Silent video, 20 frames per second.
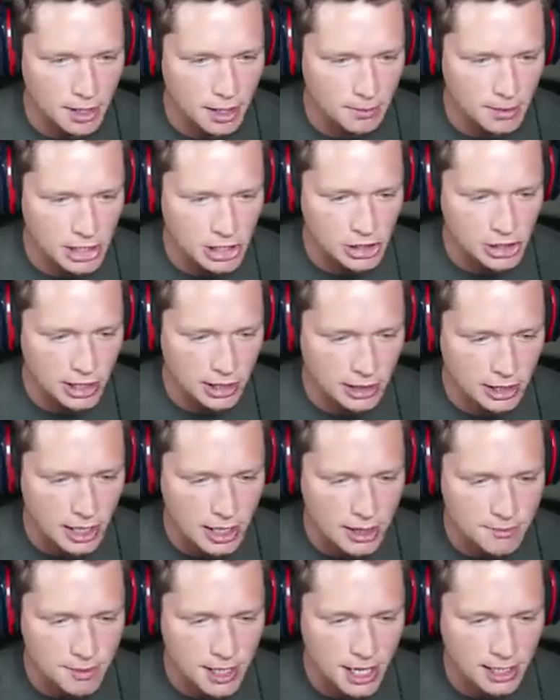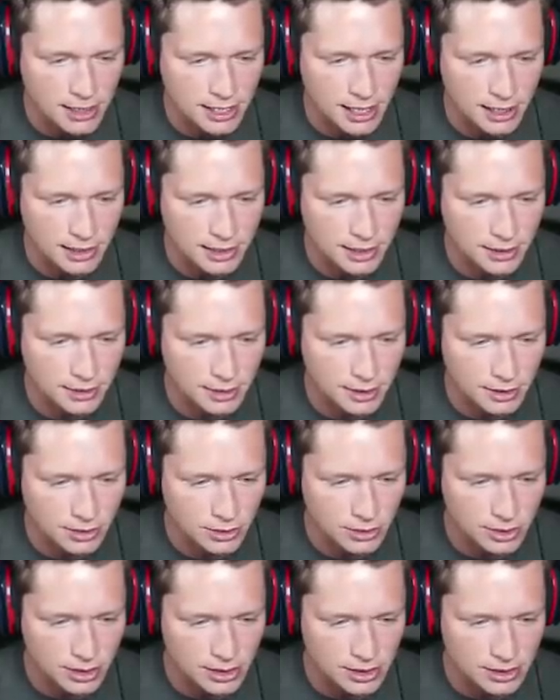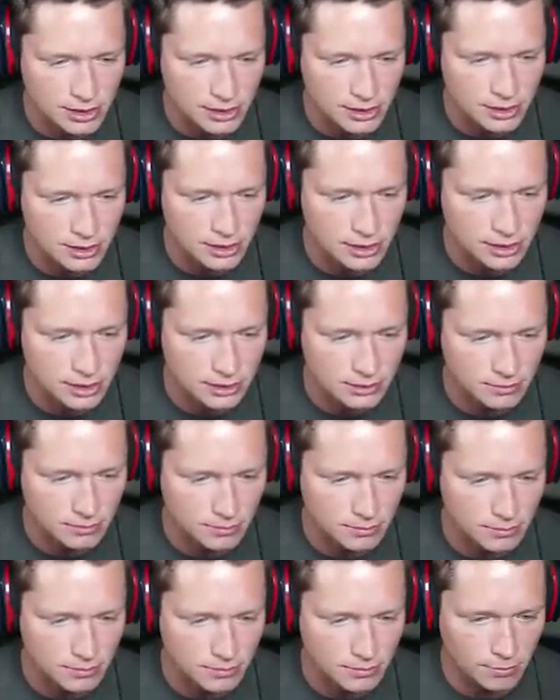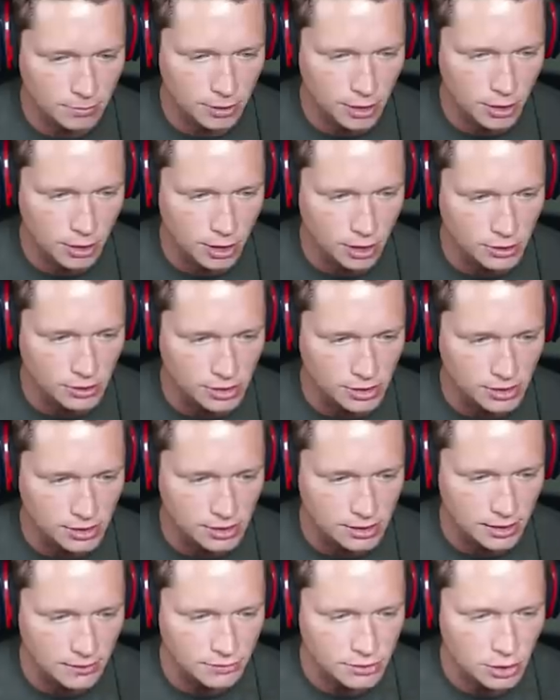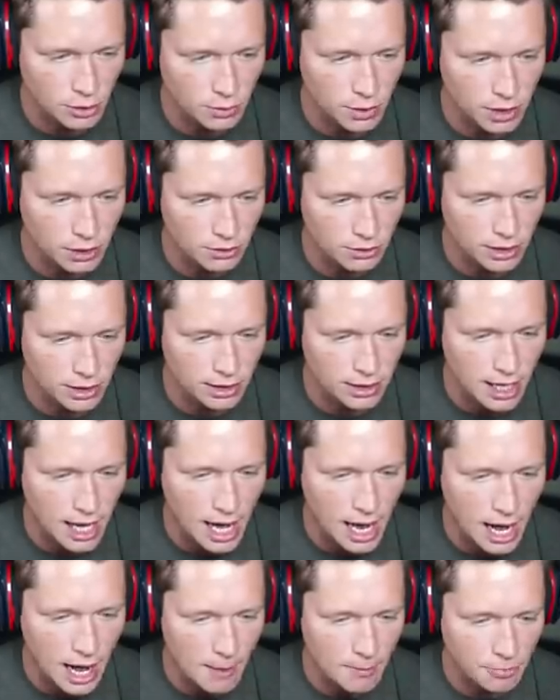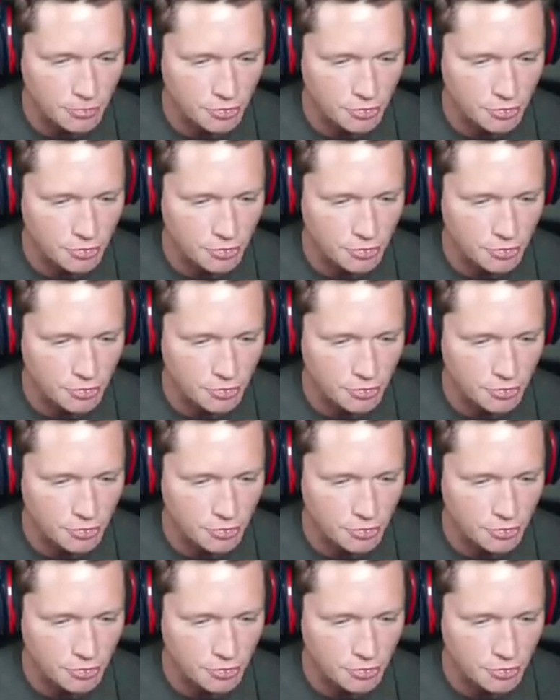gonna check the NBA tats here. These are just logos and stuff, so we don't need that. I'm